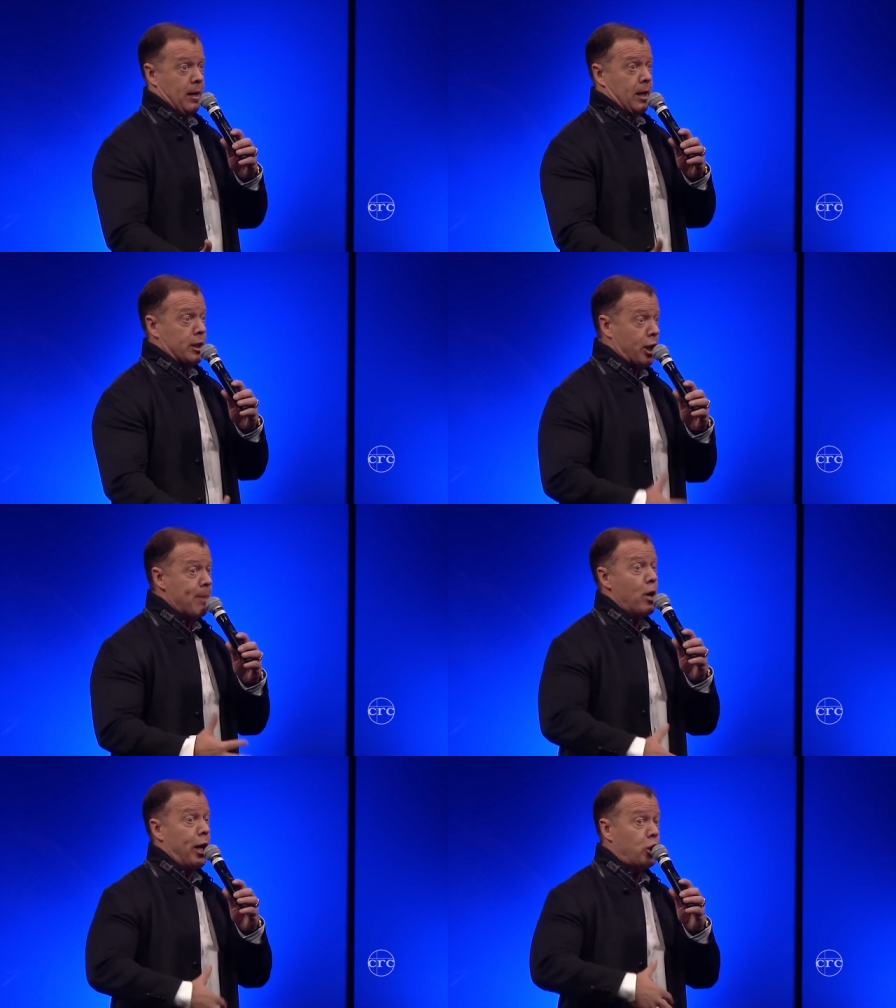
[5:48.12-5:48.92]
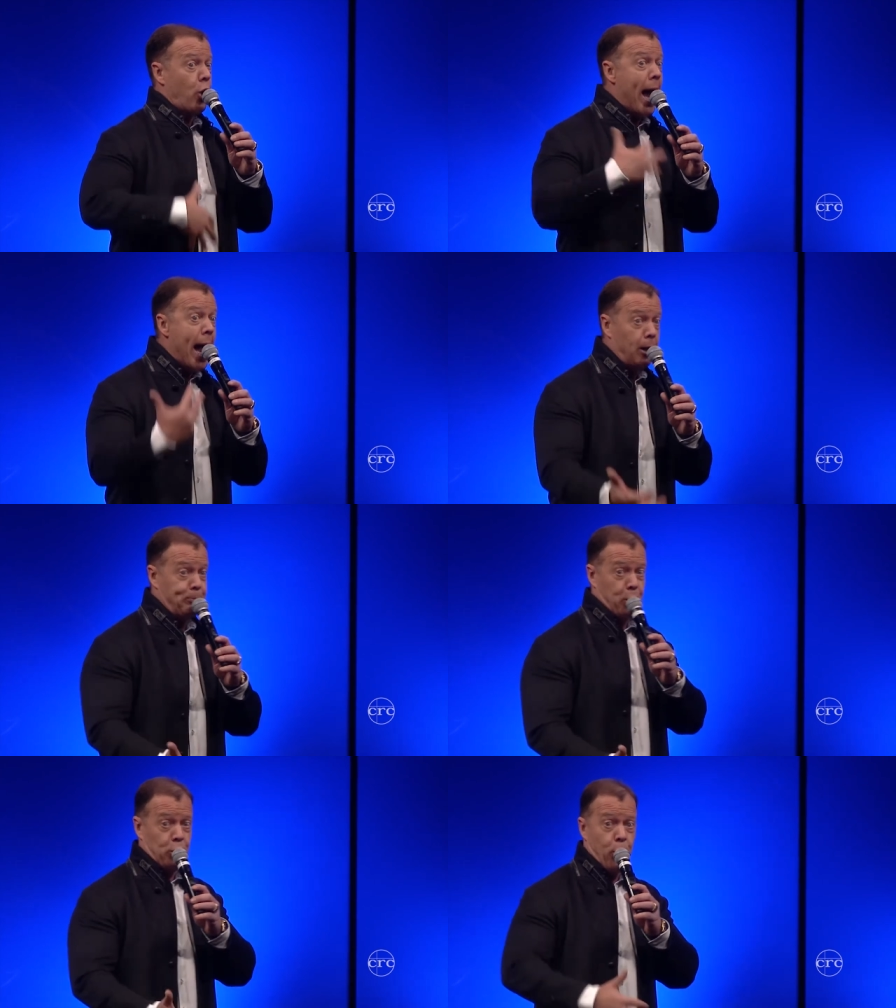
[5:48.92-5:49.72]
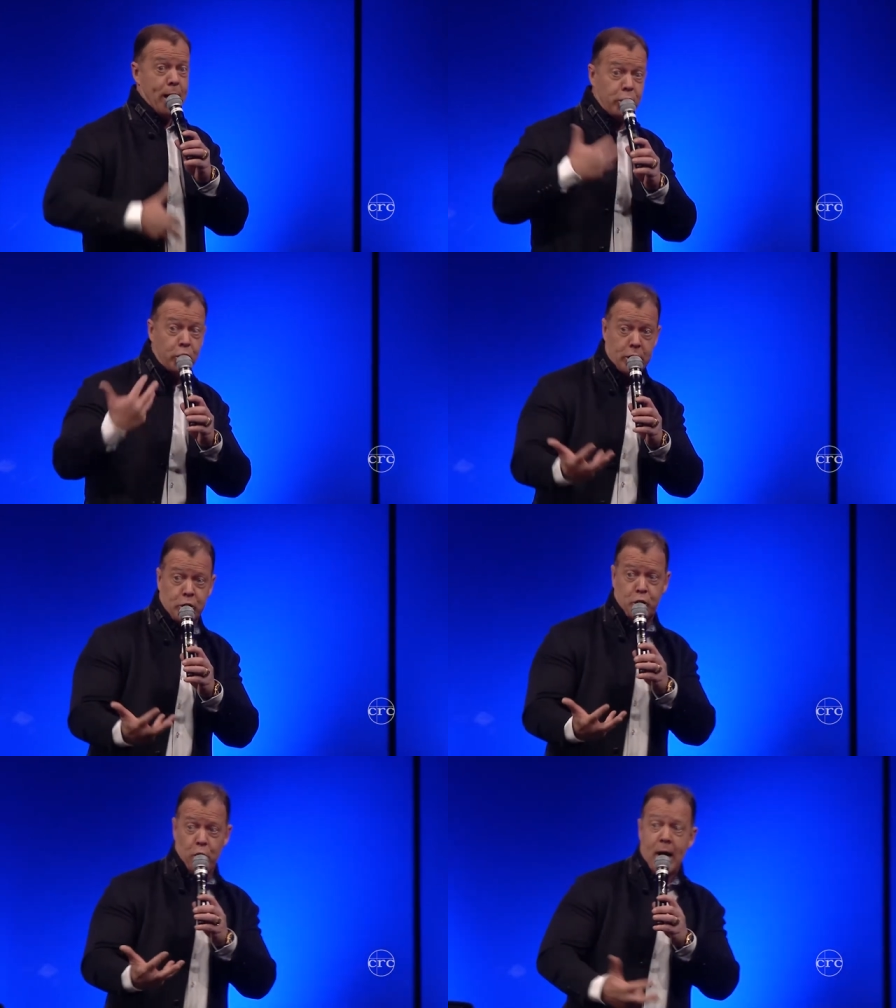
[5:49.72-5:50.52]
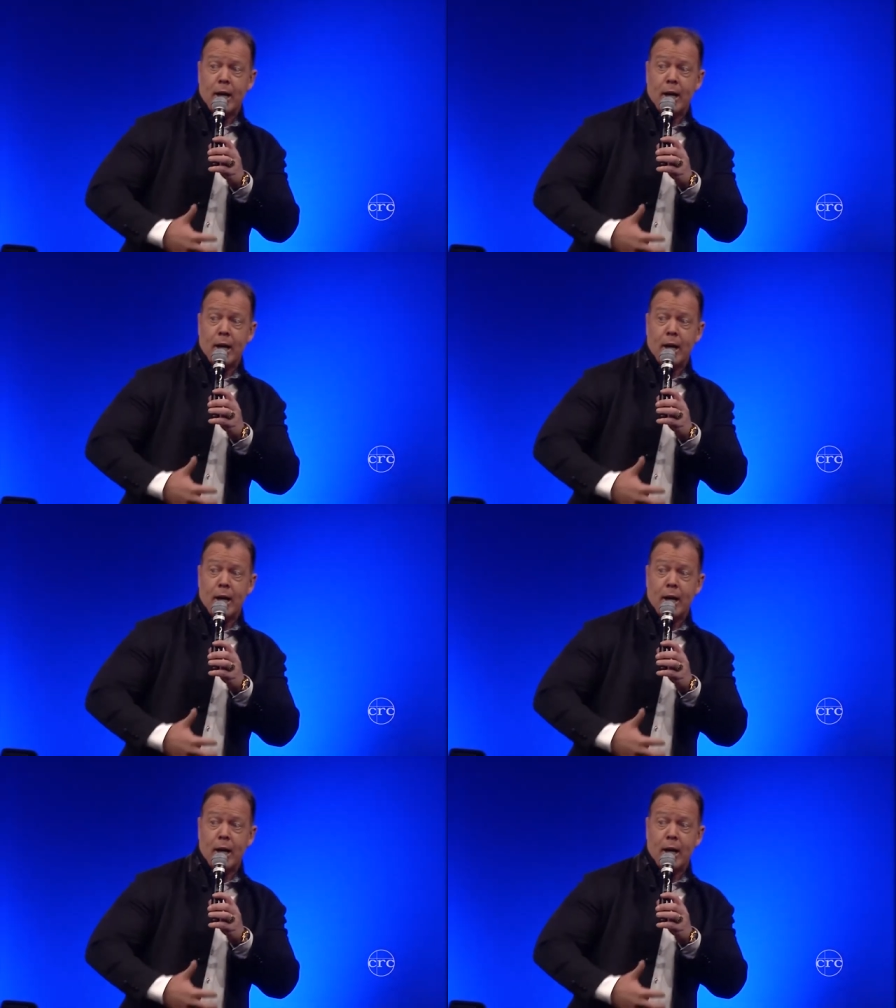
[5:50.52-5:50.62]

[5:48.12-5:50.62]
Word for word: somebody to help you, to assist you,